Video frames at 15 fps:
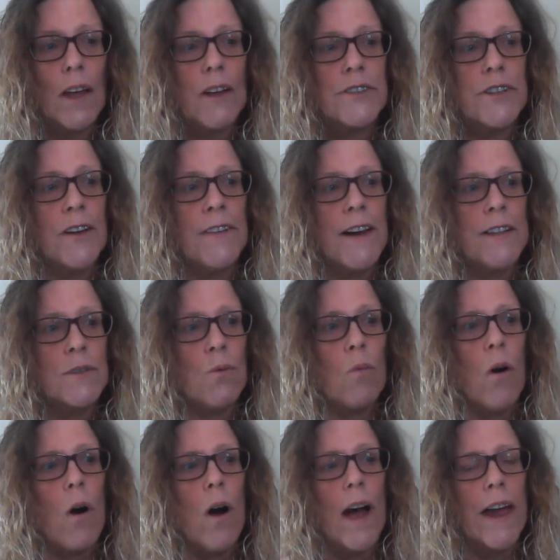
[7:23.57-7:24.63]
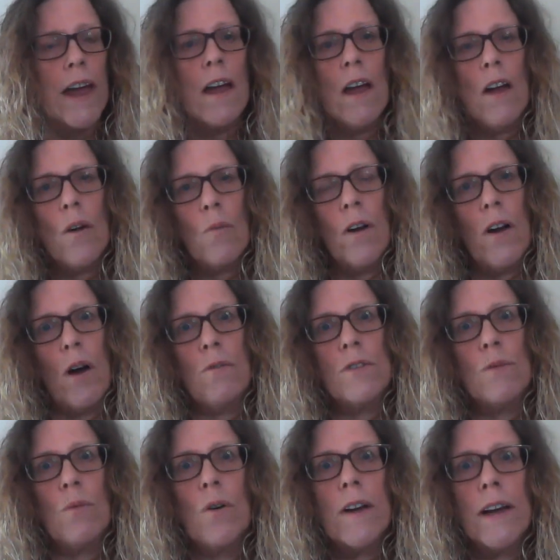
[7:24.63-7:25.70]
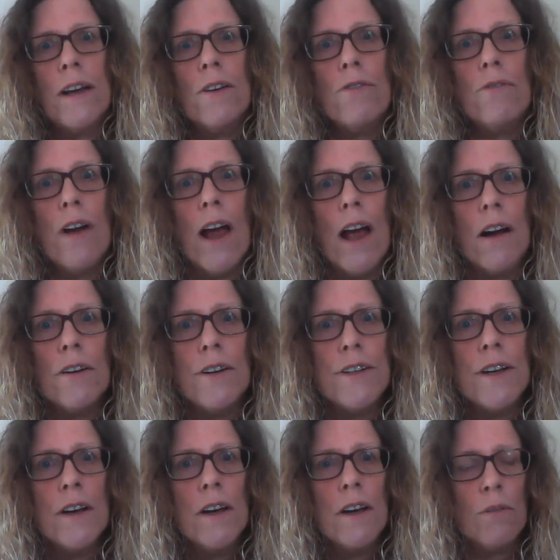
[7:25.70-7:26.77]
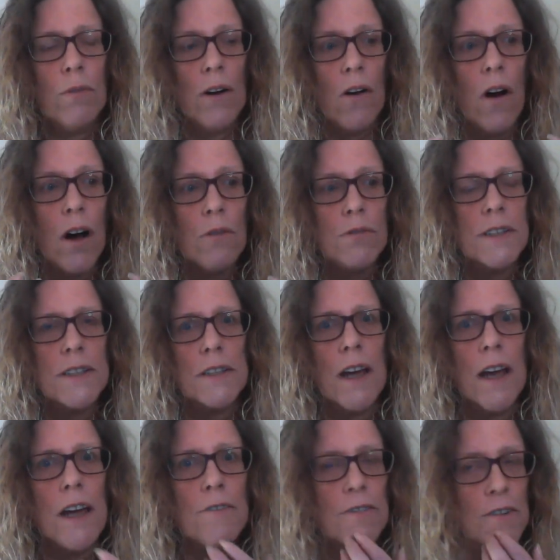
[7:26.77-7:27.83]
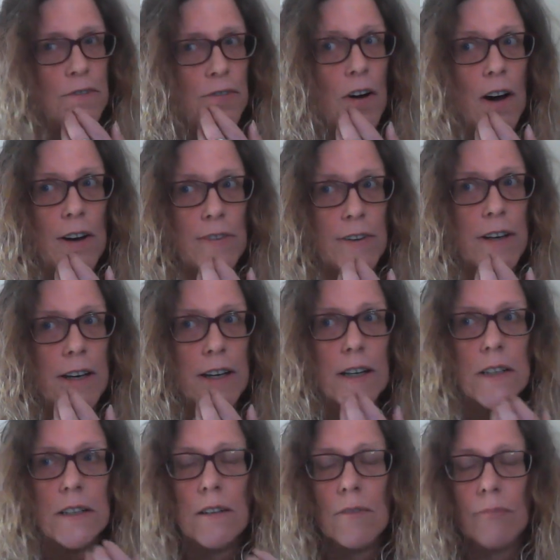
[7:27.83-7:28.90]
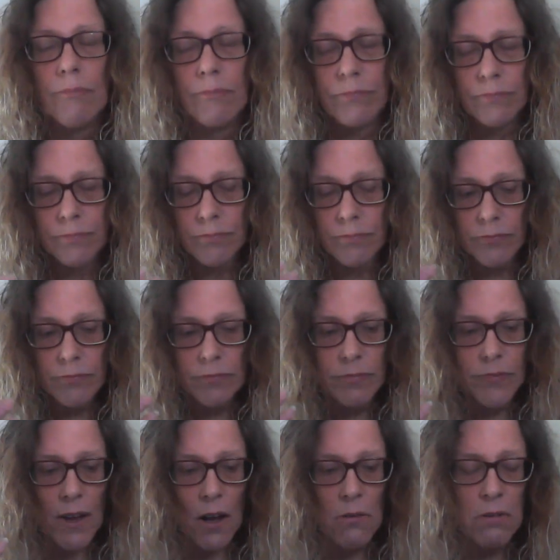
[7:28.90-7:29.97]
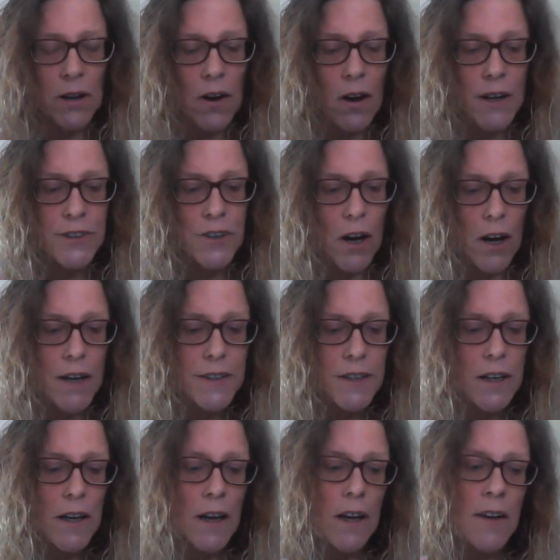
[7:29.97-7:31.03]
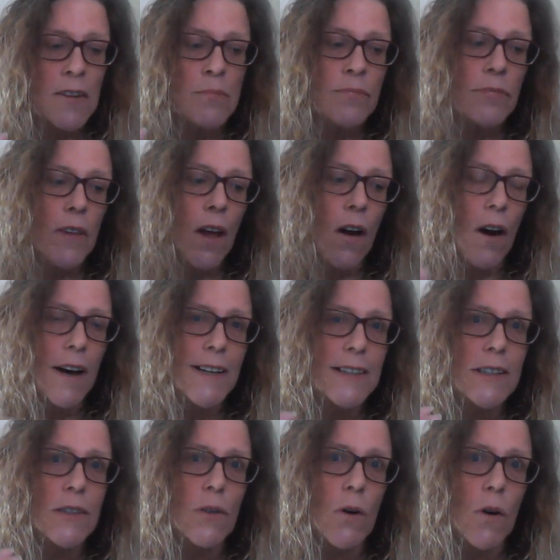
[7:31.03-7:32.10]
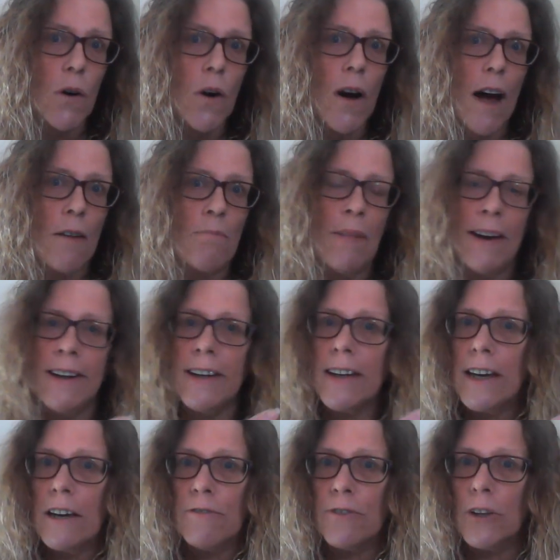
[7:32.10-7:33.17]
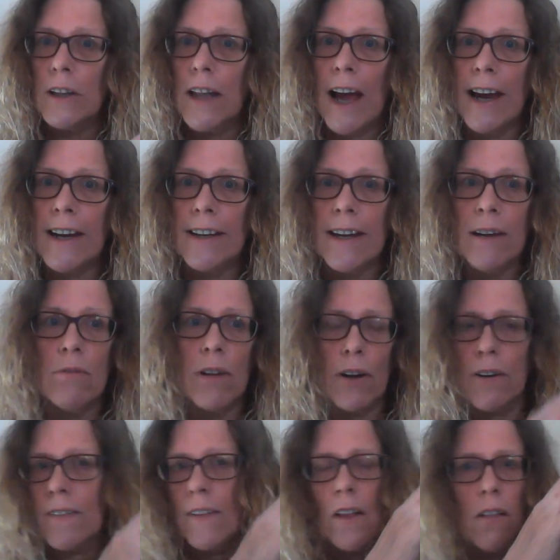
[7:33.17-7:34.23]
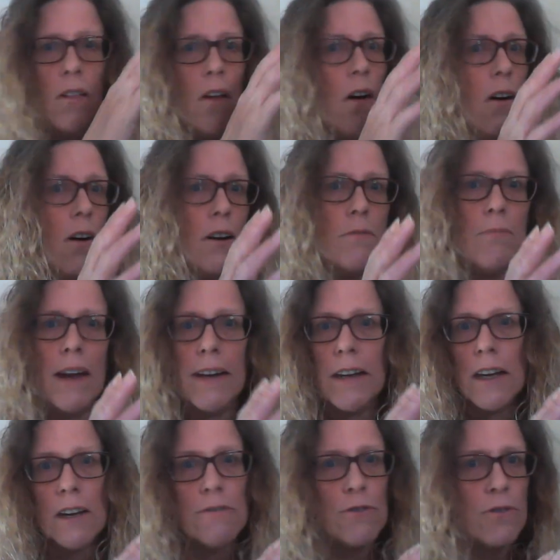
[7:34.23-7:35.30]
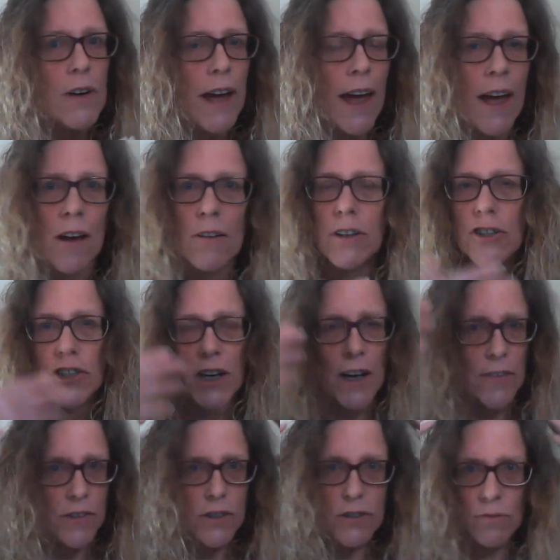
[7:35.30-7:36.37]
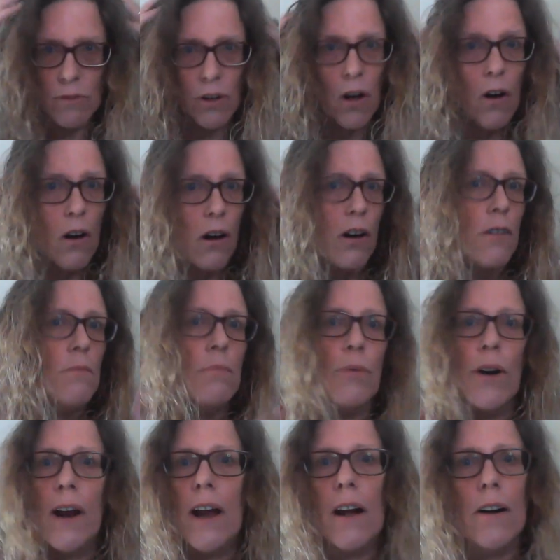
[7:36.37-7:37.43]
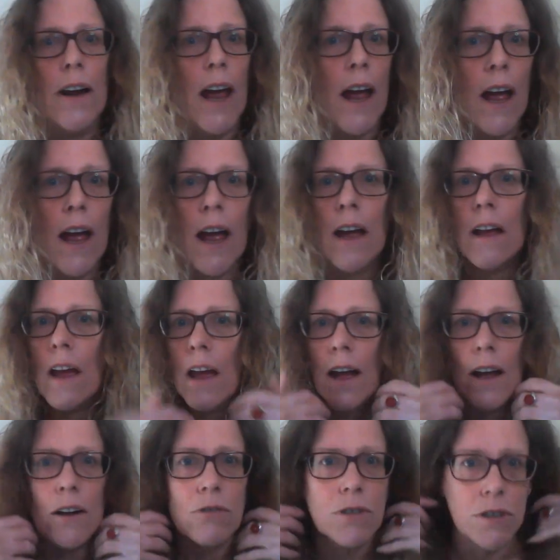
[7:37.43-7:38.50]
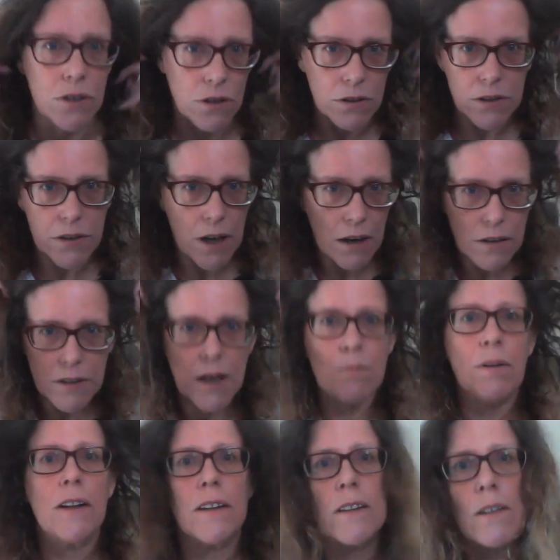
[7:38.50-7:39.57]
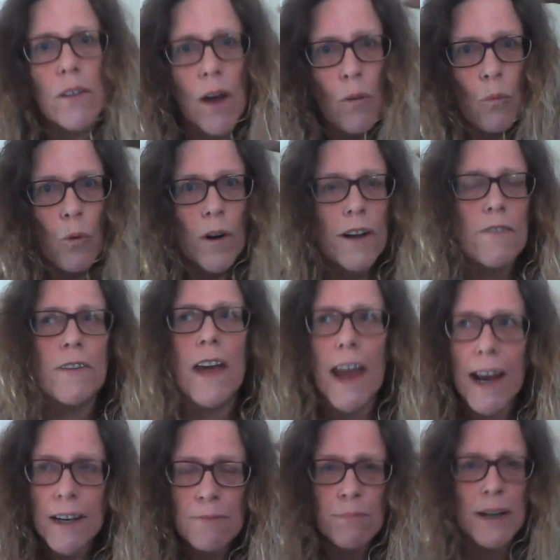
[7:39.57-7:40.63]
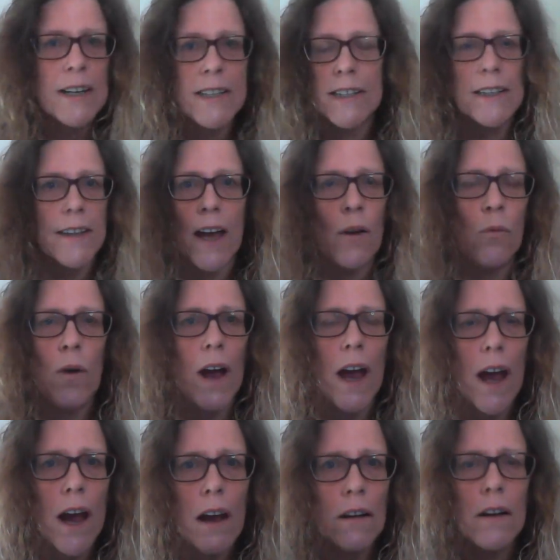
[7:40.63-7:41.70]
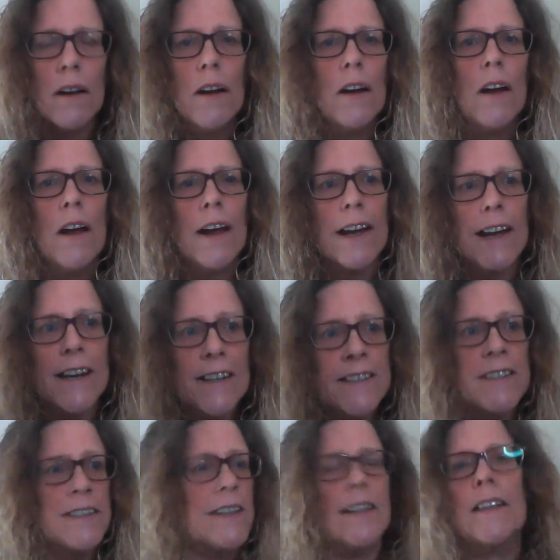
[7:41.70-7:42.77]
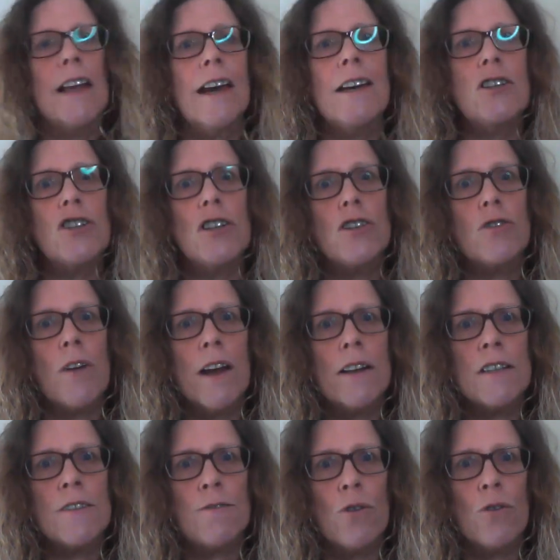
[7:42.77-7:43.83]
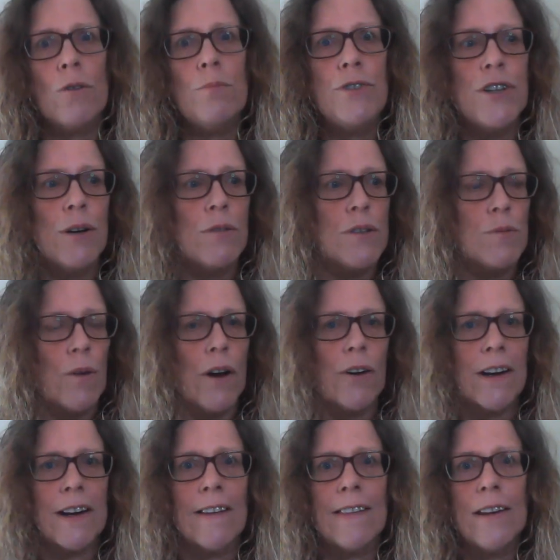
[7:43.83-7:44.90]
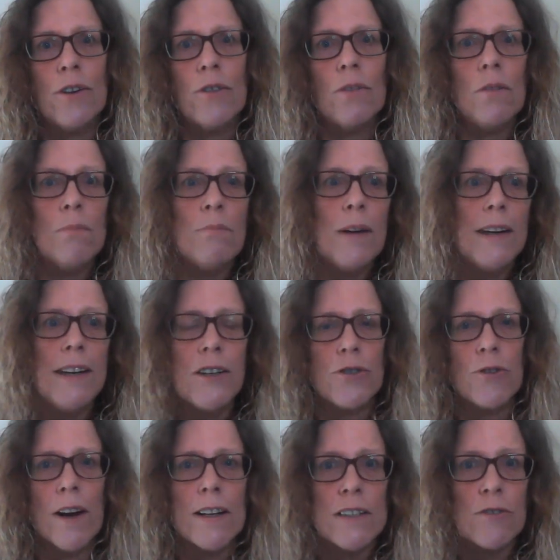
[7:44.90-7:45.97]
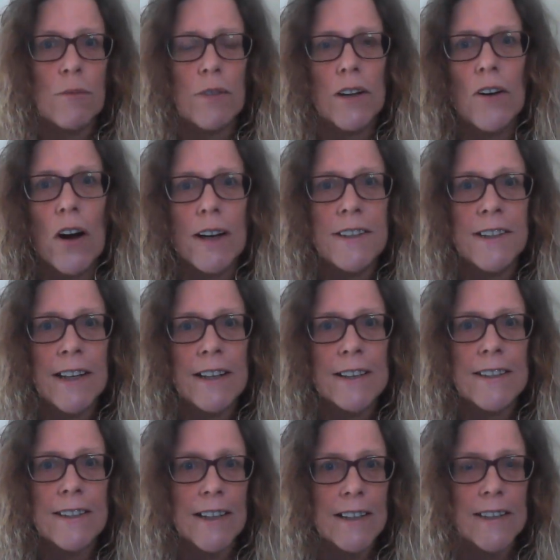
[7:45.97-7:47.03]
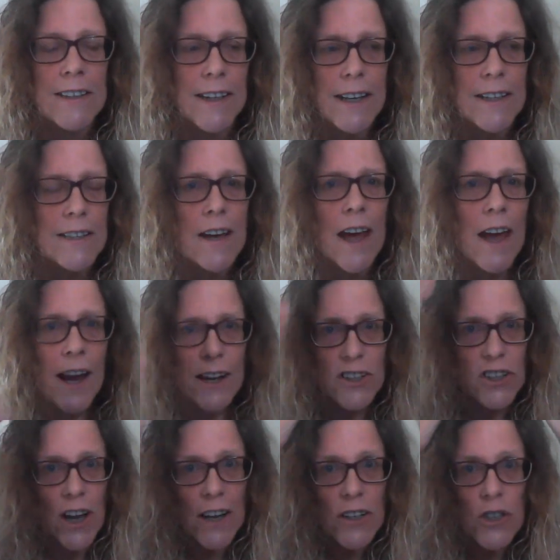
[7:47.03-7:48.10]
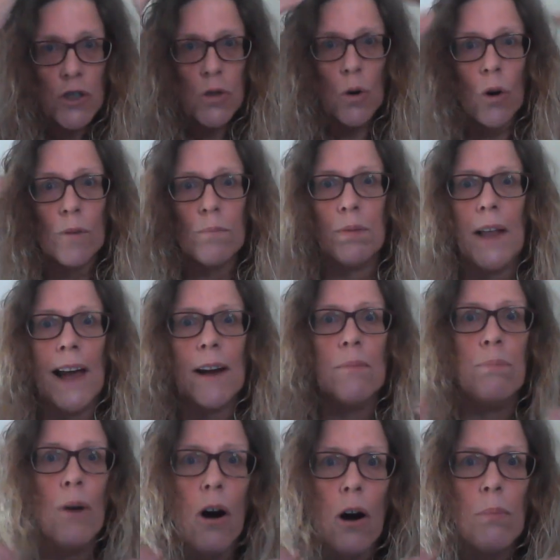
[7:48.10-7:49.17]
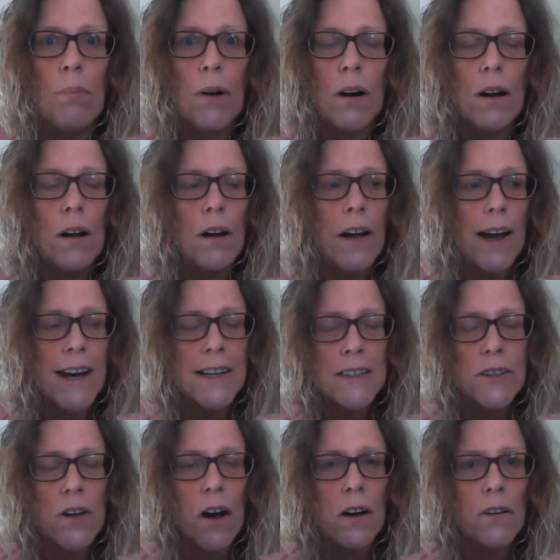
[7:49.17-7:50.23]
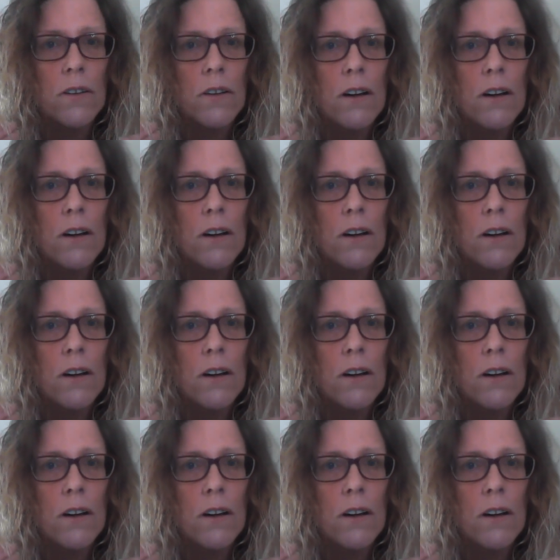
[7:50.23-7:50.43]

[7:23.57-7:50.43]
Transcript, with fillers: So that's why when I was walking around, when I was there for 5 years, when I died, I saw a medieval lady wearing the long medieval gown, and she had the long brown hair, and it was all tucked up into that whatever headpiece that they wear. Instantly she transformed. She was wearing a little mini dress from the 1960s, and she had a short black bob hairstyle.